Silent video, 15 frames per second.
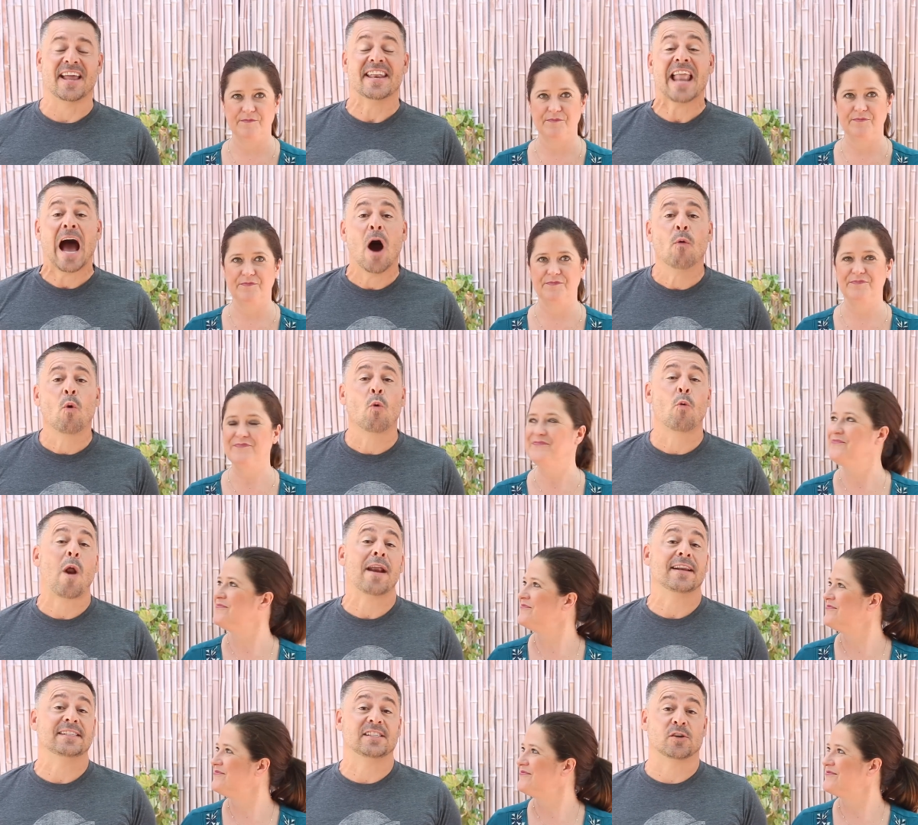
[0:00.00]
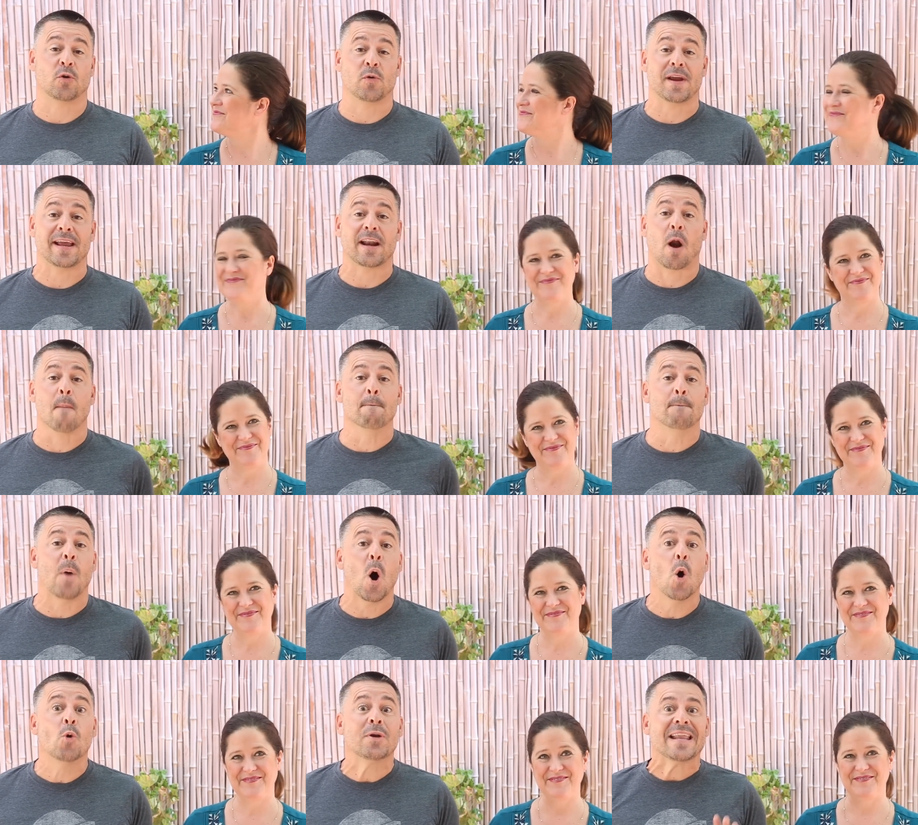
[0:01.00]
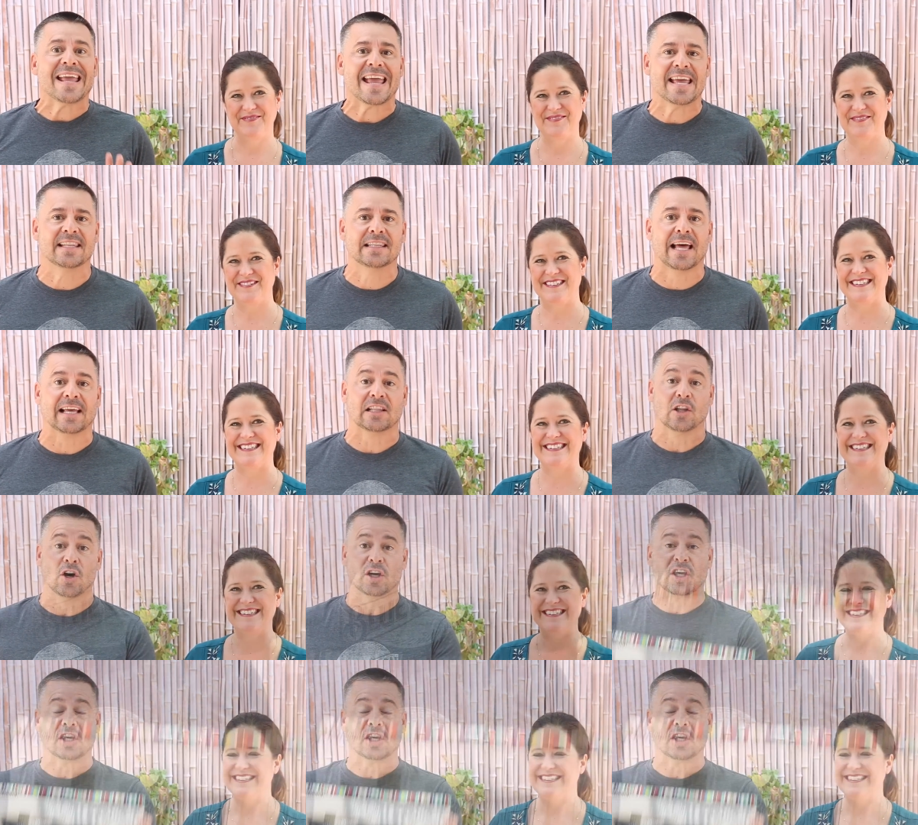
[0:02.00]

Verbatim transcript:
Speaker 1: And now we're ready to create our bone inlay look